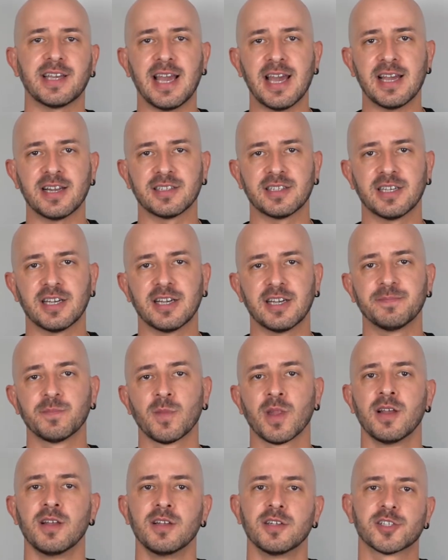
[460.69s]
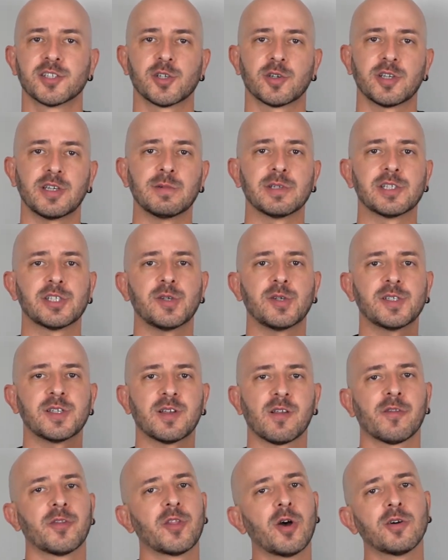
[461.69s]
Canada, so he was
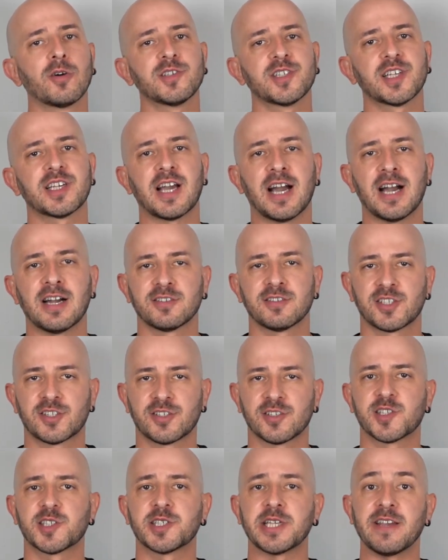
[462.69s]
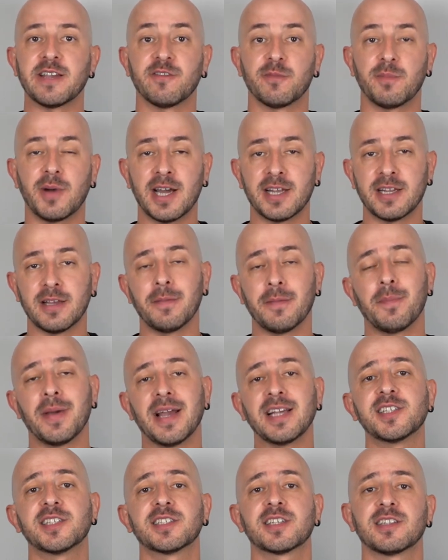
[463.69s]
using those accounts to save money,
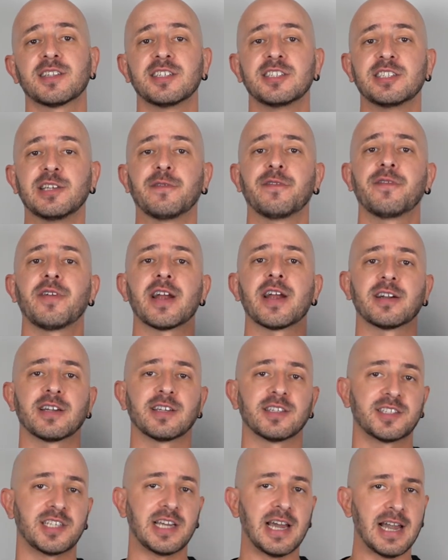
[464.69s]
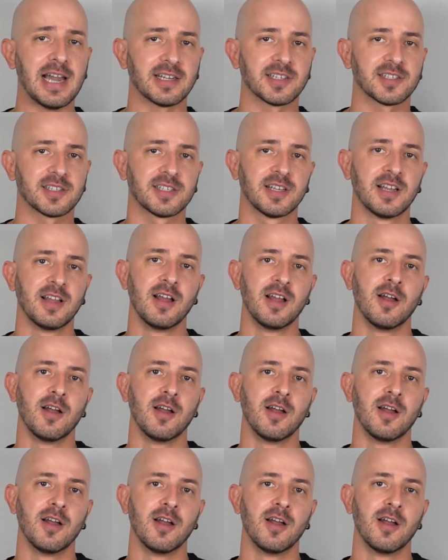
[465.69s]
basically deferring tax.